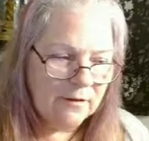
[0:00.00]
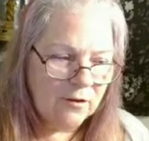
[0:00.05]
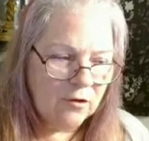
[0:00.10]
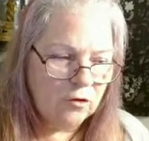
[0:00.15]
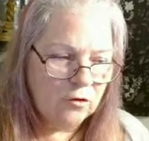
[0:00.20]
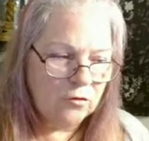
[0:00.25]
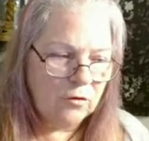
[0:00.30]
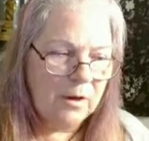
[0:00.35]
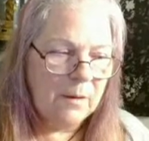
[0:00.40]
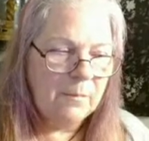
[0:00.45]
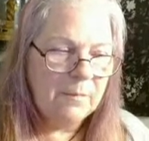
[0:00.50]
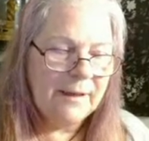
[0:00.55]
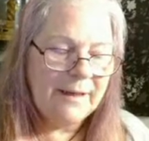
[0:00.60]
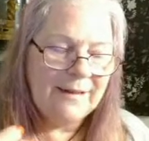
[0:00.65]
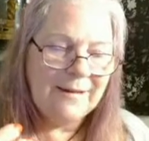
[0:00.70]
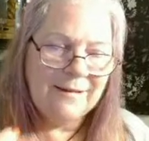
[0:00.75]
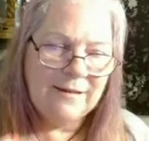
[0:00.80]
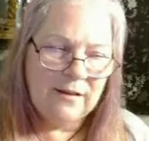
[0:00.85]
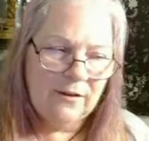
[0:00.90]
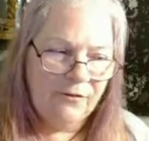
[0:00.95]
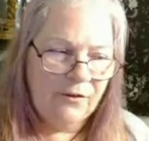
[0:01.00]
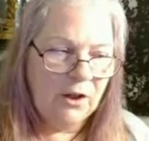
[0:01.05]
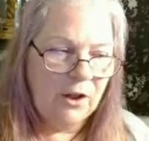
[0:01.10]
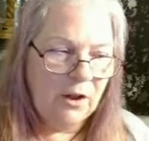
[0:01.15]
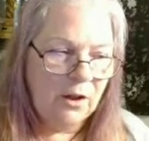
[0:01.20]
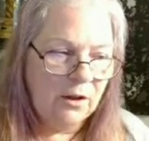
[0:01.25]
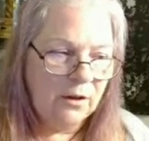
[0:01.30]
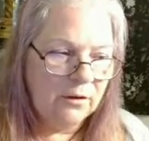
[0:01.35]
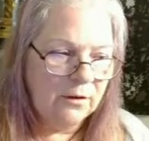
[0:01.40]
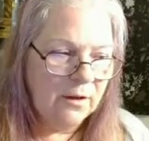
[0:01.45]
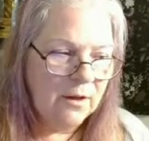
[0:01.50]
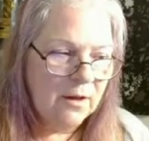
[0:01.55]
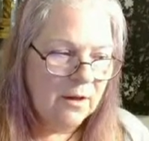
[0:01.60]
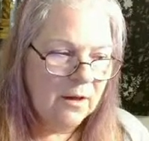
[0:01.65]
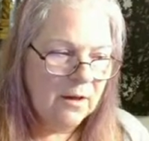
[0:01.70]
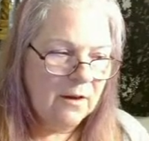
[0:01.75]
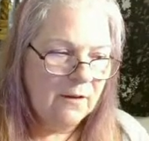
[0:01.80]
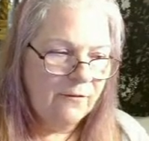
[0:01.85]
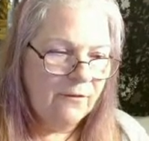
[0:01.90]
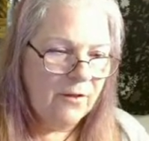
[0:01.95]
things the wrong way,
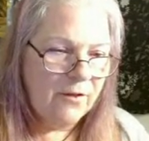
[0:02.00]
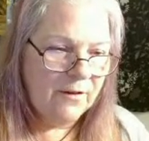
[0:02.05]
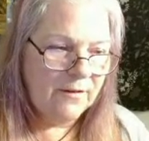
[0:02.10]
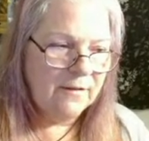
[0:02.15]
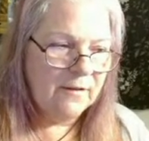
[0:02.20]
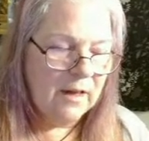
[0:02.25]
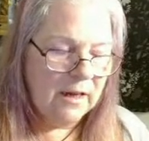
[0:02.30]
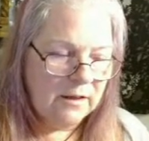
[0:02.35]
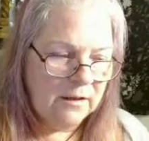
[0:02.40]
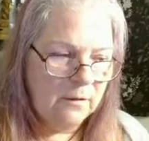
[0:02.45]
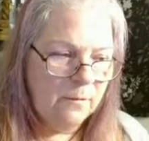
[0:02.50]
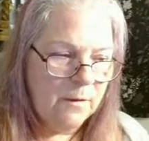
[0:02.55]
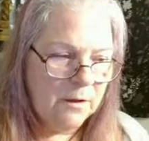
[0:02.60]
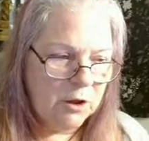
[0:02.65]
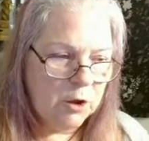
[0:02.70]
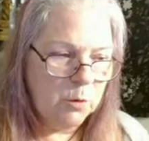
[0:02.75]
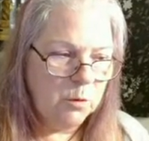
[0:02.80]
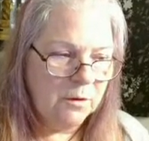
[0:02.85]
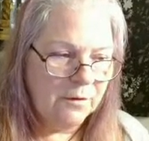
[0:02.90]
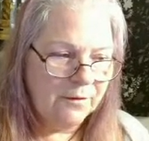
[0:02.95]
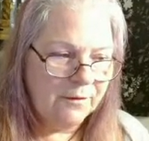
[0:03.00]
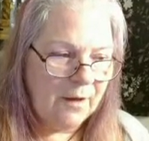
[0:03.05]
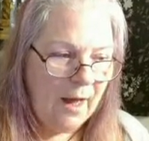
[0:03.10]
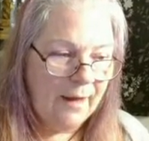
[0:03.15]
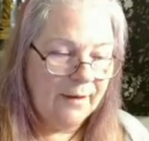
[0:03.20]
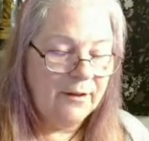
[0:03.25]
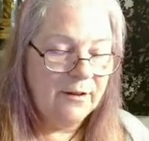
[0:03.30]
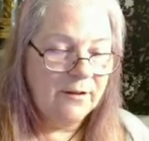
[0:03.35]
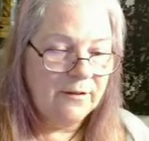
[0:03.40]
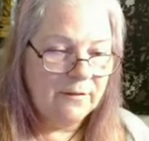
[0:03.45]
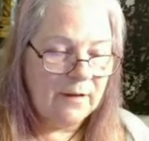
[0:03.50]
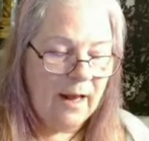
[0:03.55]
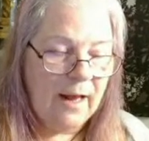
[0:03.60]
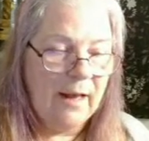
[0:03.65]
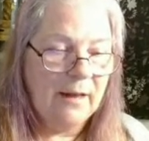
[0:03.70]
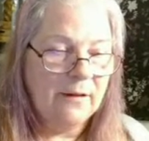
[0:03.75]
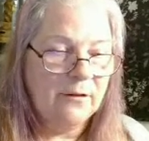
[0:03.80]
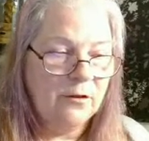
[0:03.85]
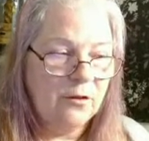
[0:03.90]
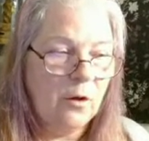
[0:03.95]
and it's extremely
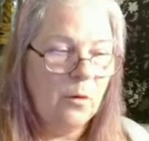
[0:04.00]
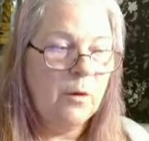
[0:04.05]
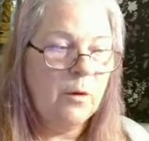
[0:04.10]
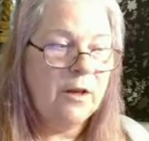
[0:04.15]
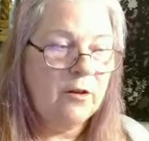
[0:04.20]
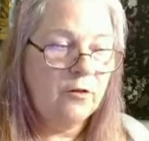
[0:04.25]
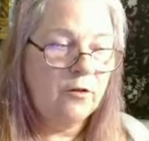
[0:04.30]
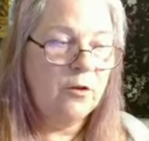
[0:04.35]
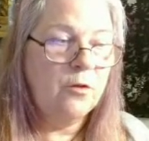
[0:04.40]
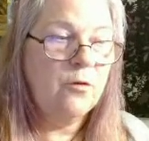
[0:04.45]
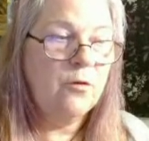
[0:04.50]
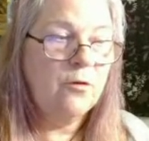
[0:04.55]
difficult for this